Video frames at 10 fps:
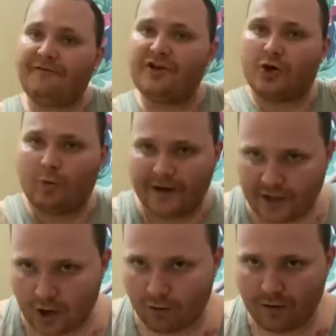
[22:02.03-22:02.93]
your
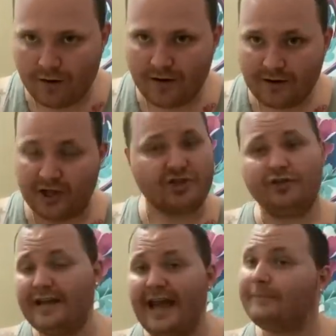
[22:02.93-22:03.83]
window, because you
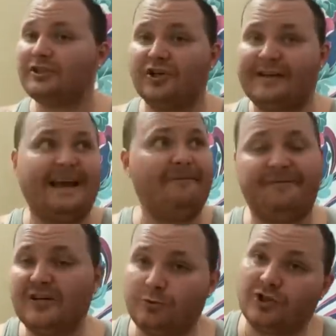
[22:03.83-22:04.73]
damn sure can't
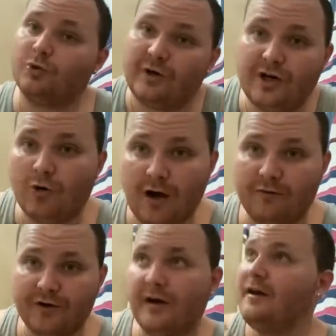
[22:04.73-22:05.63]
fish with your window
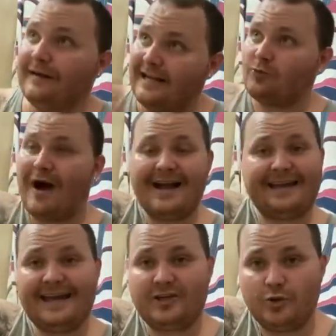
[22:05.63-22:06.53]
covered. That's why I
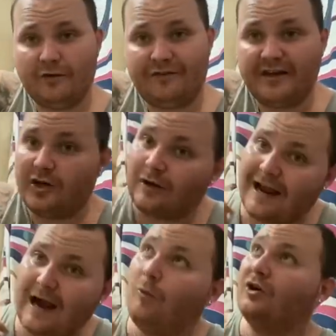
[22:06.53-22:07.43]
can't do a video
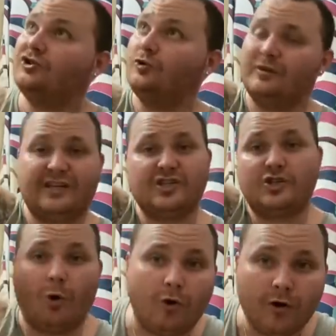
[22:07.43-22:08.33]
like I want to with this
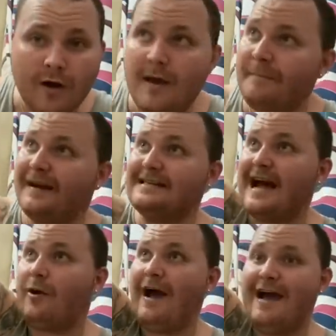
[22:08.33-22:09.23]
door, because
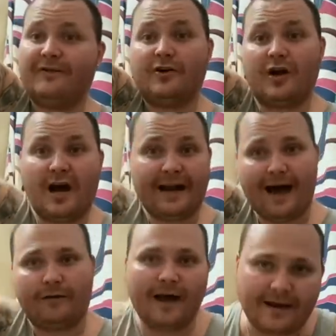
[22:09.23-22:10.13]
I don't have a
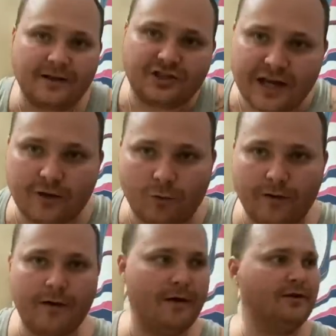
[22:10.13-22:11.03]
cutout like a jail
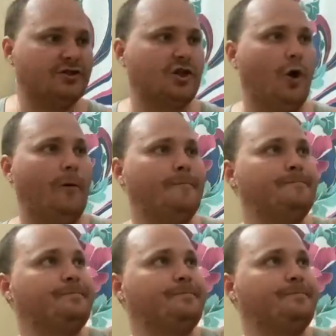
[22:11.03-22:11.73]
one. So